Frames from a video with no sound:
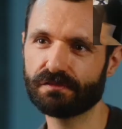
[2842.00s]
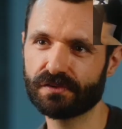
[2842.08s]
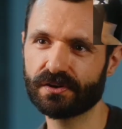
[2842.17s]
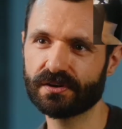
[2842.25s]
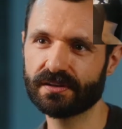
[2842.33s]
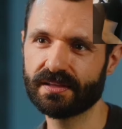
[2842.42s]
there
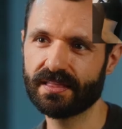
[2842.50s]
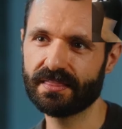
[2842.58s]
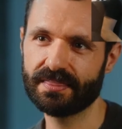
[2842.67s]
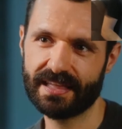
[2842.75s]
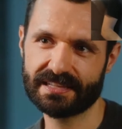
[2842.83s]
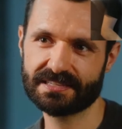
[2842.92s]
was
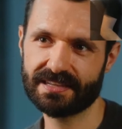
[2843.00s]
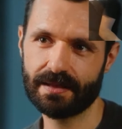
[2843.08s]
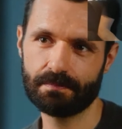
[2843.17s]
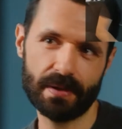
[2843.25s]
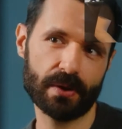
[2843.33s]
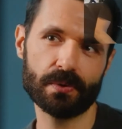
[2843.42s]
nothing
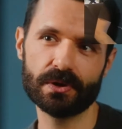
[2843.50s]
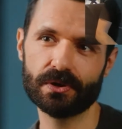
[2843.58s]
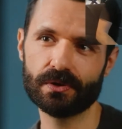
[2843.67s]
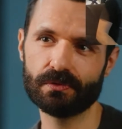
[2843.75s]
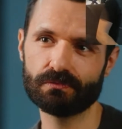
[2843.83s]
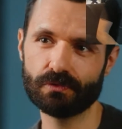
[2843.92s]

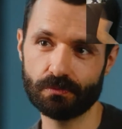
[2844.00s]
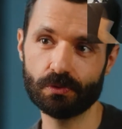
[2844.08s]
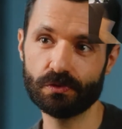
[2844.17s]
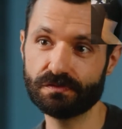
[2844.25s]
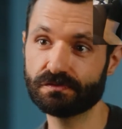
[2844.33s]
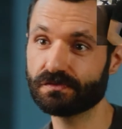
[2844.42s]
in
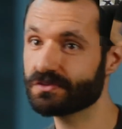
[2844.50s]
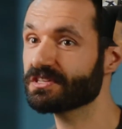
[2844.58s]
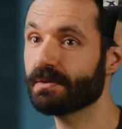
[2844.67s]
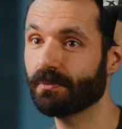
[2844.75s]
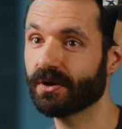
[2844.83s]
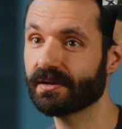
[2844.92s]
Ellie's
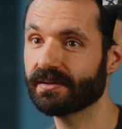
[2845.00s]
remit